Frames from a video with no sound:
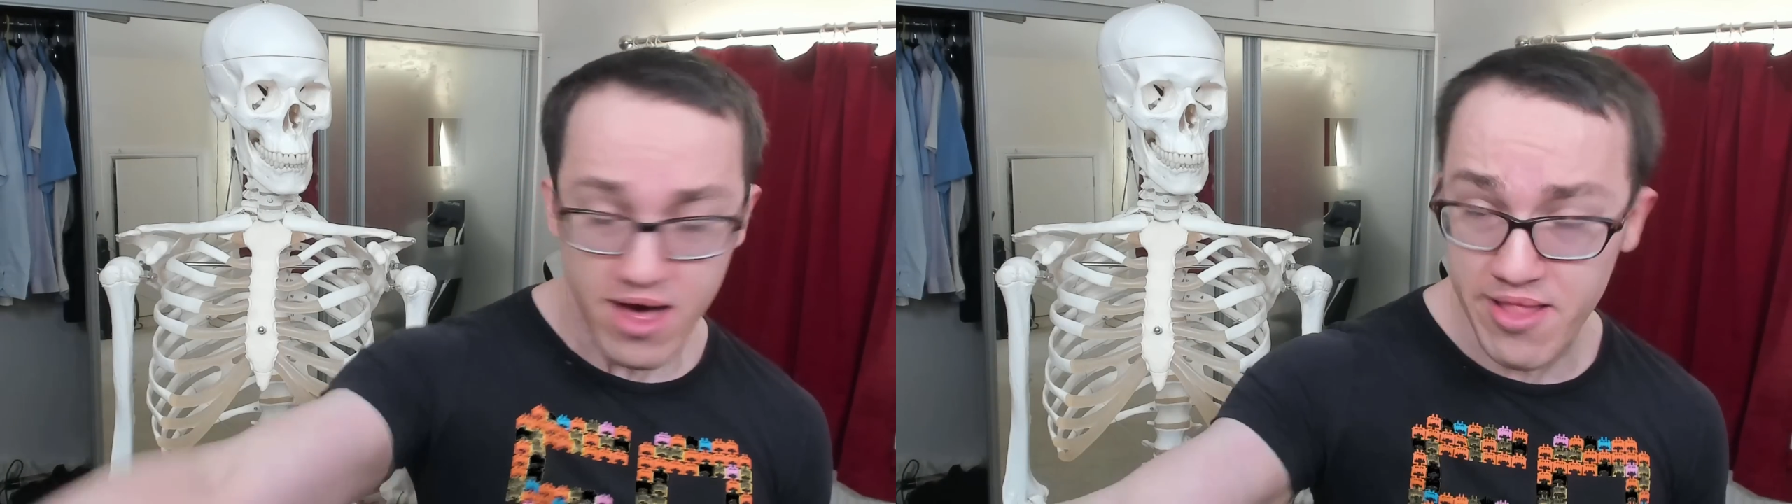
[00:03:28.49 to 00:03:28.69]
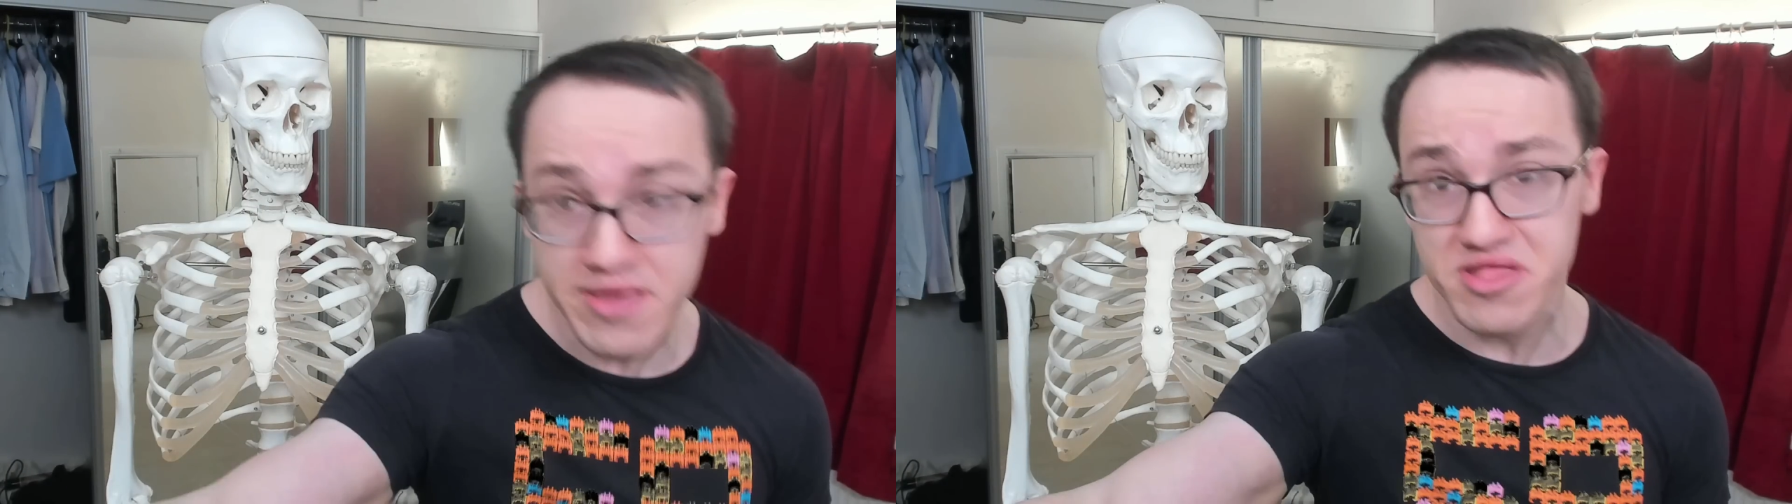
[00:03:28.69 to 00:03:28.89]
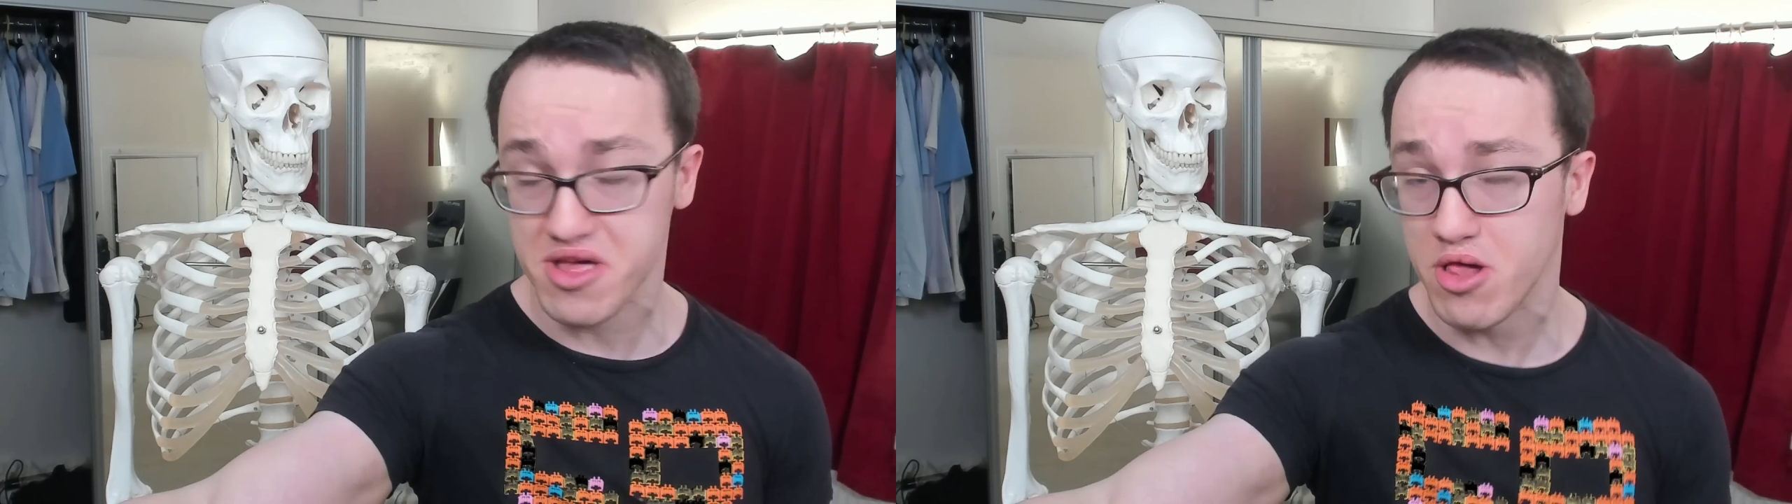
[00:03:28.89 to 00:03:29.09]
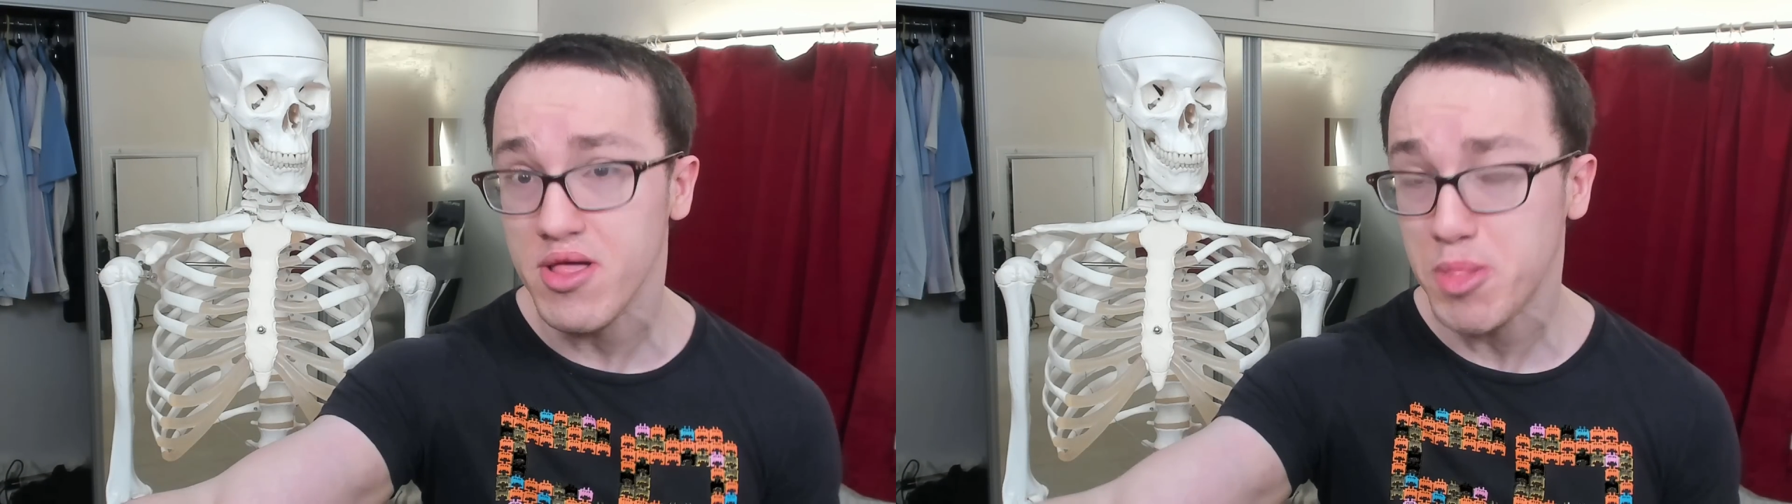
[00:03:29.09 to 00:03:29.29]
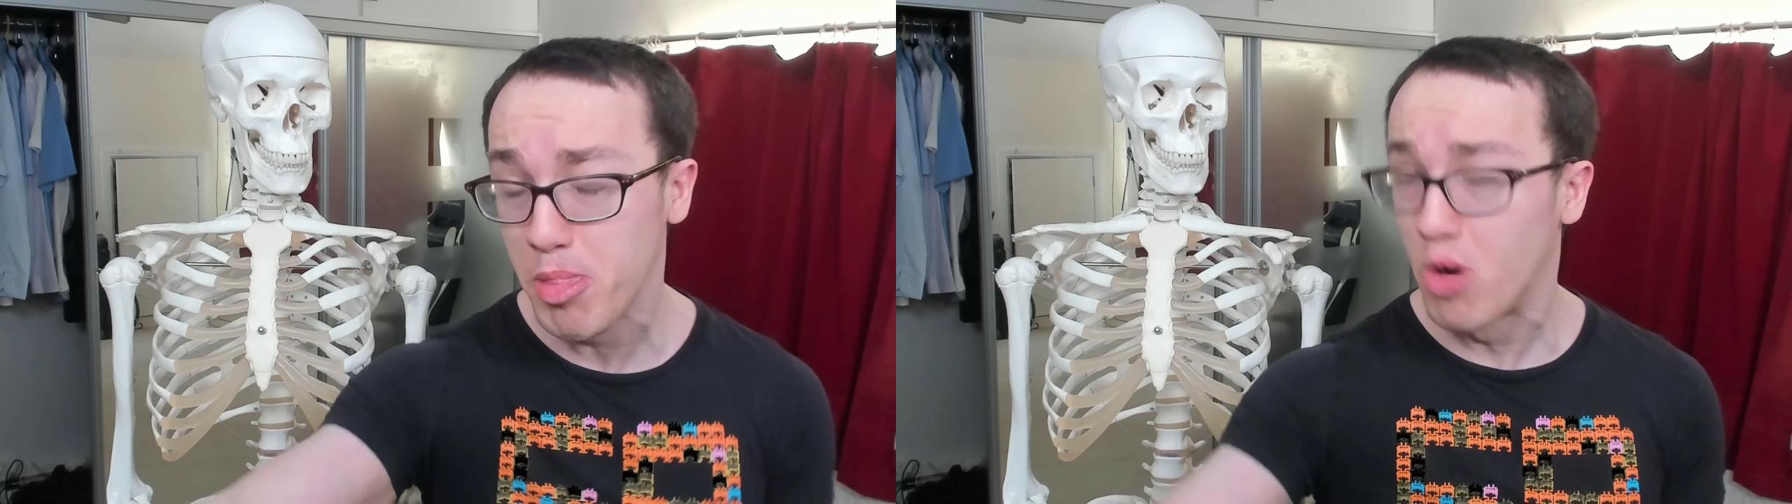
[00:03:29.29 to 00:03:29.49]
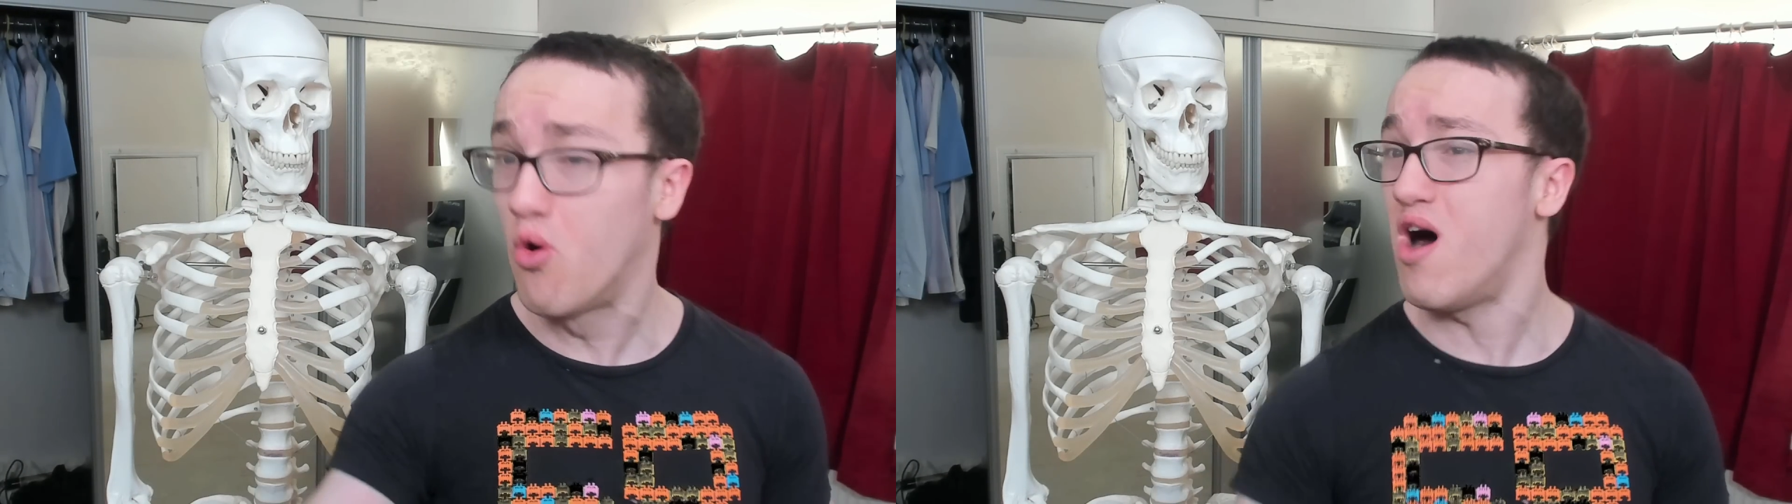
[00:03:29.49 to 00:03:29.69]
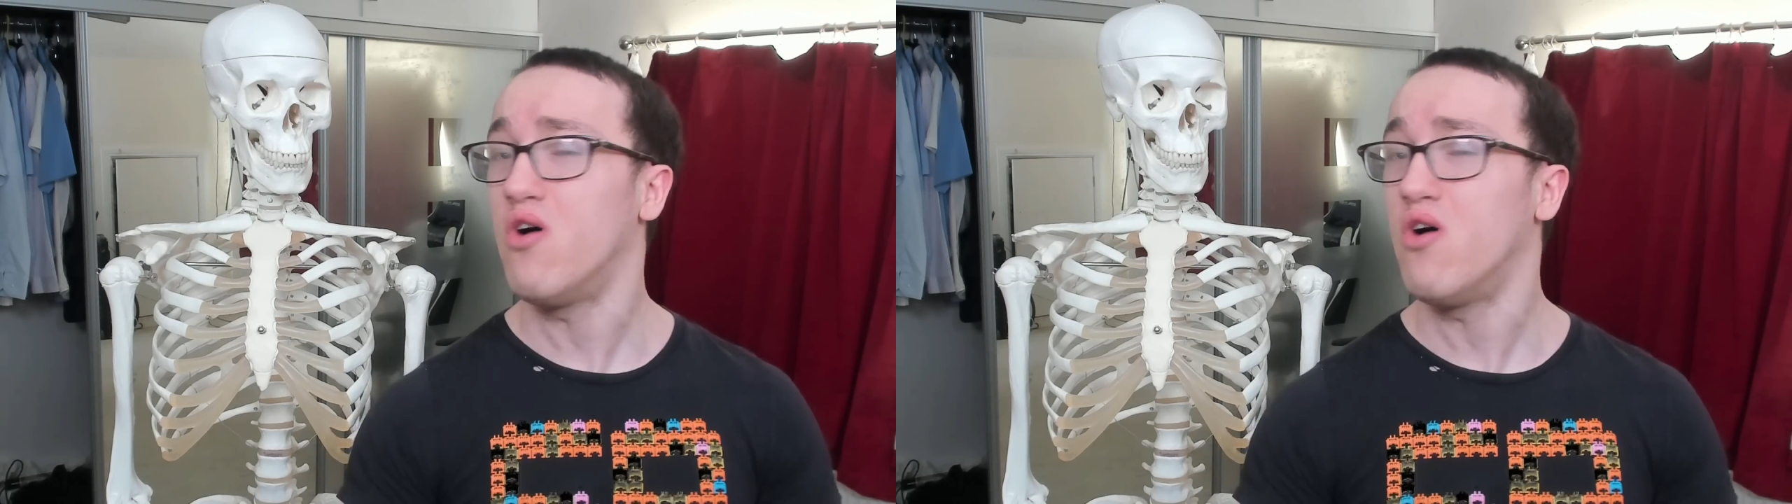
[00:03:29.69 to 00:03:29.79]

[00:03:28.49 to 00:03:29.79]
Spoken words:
that's clippable,